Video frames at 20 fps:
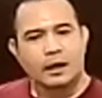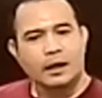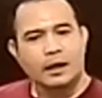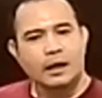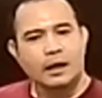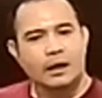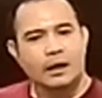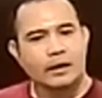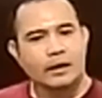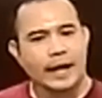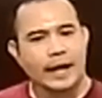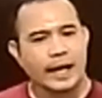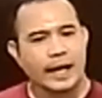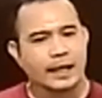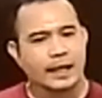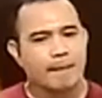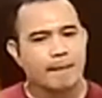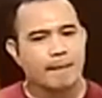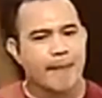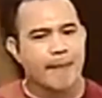okay, the
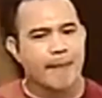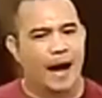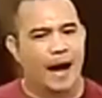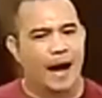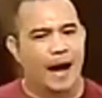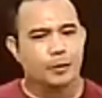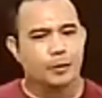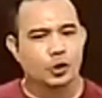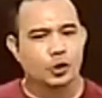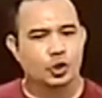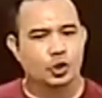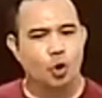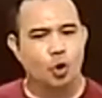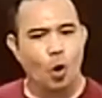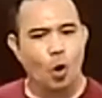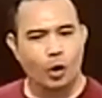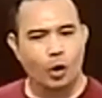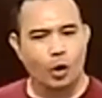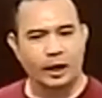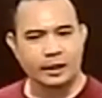back of your
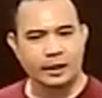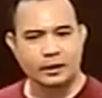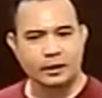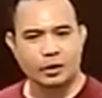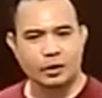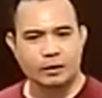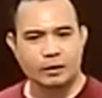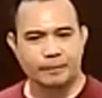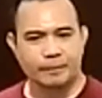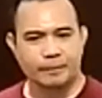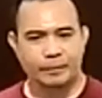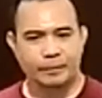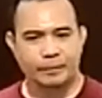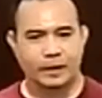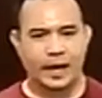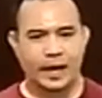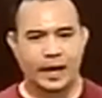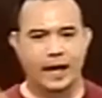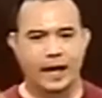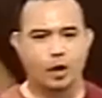sword,
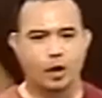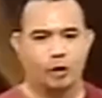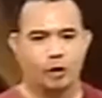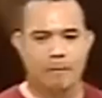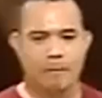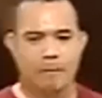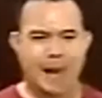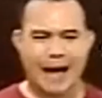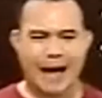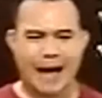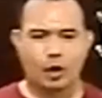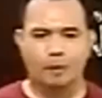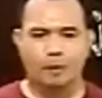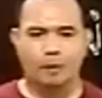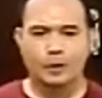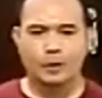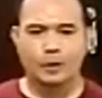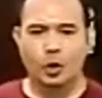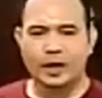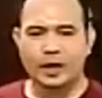okay, or back of
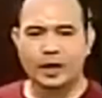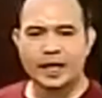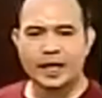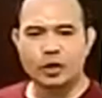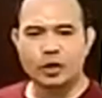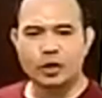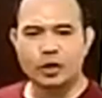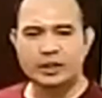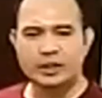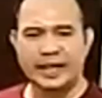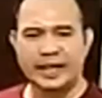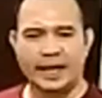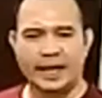your ginunting.